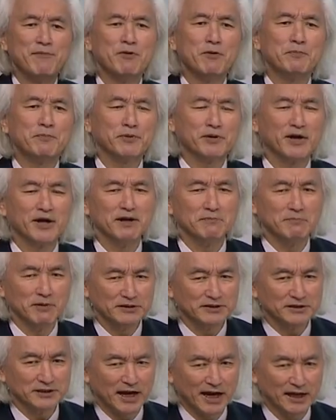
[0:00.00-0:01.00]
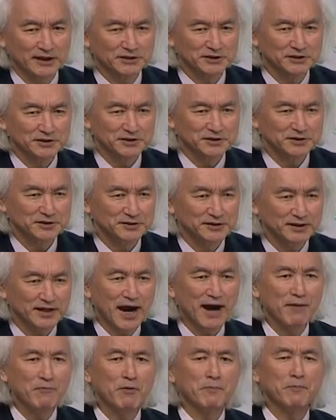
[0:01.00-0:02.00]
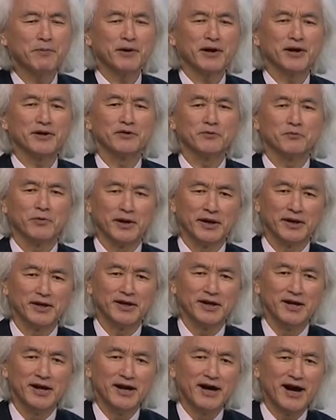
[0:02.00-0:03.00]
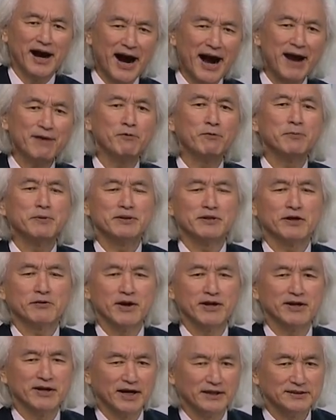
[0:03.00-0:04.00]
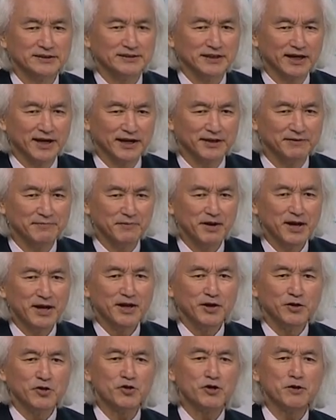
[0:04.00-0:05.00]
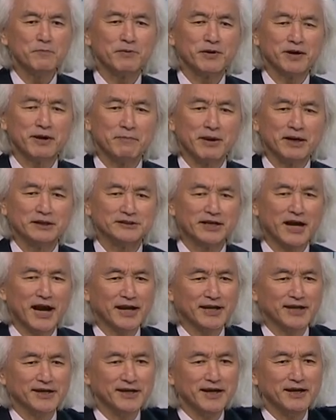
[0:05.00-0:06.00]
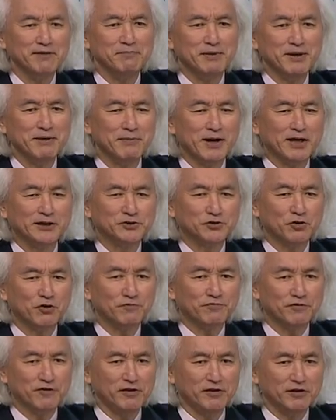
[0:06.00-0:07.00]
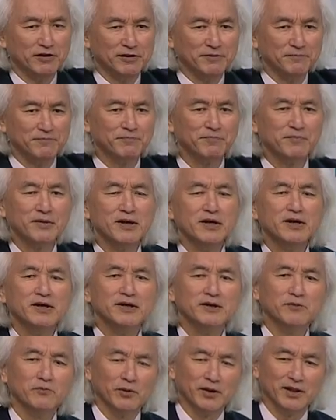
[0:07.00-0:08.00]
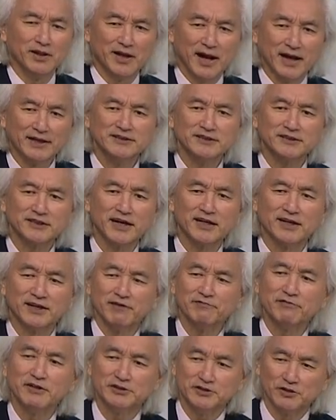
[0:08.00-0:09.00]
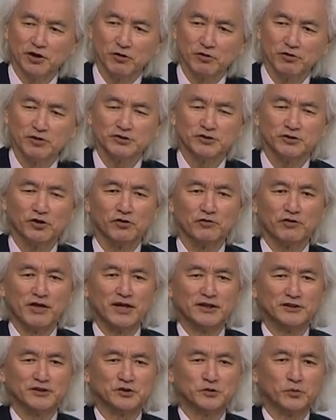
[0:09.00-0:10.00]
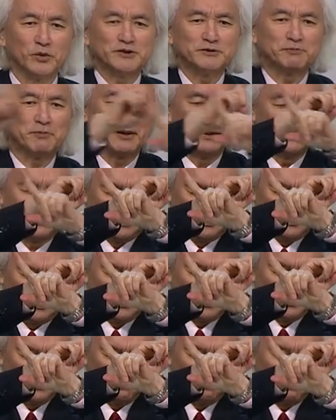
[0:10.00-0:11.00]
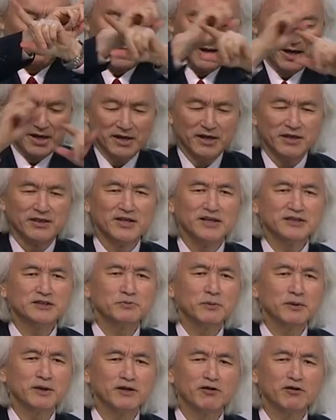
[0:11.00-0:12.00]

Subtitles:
will put on a mustache, I will put on a wig, I will be the great Einstein. You can put on my jacket and be my chauffeur." Well, Einstein loved the joke, so they switched places. This went